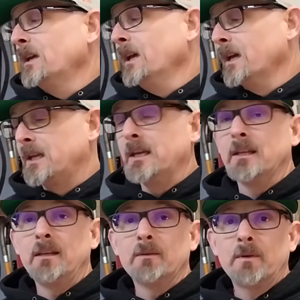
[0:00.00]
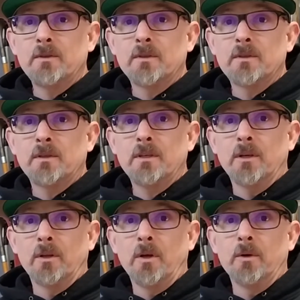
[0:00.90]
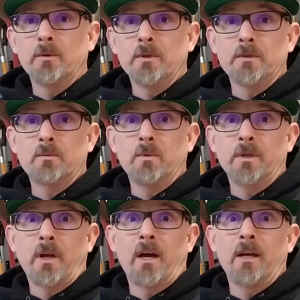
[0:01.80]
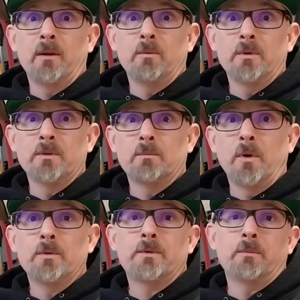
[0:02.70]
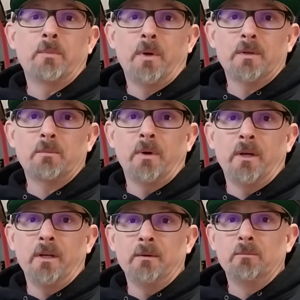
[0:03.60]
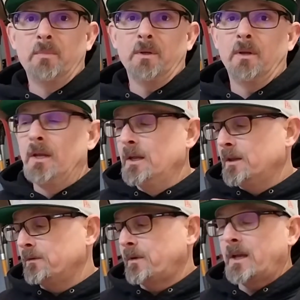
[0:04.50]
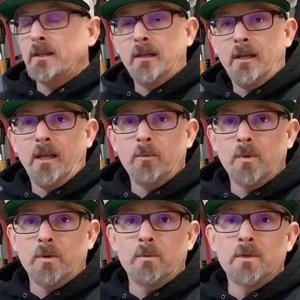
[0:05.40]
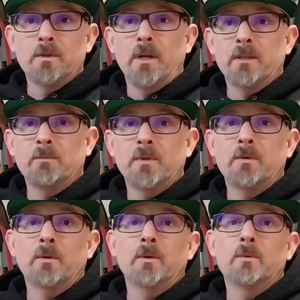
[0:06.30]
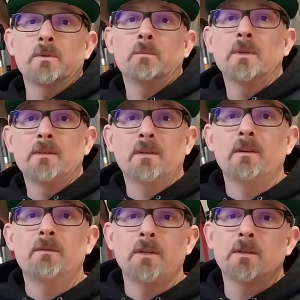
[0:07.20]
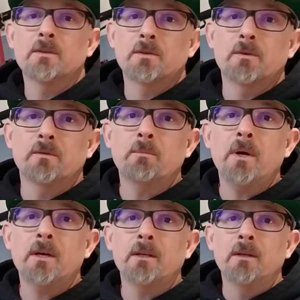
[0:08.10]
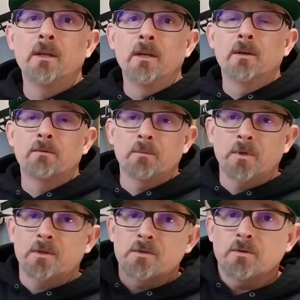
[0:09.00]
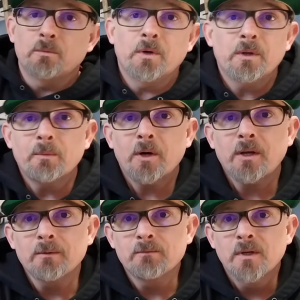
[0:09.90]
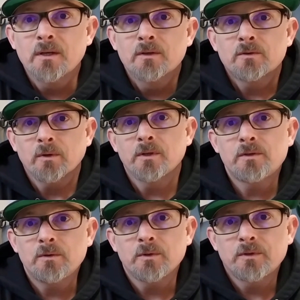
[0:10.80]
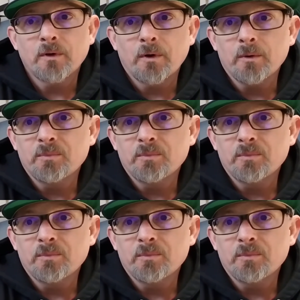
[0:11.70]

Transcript: Again, the efficiency alone is what I was most impressed by, but the fact that it came with the rigidized material was a big safety concern of mine from a consumer on the market. So let's do a startup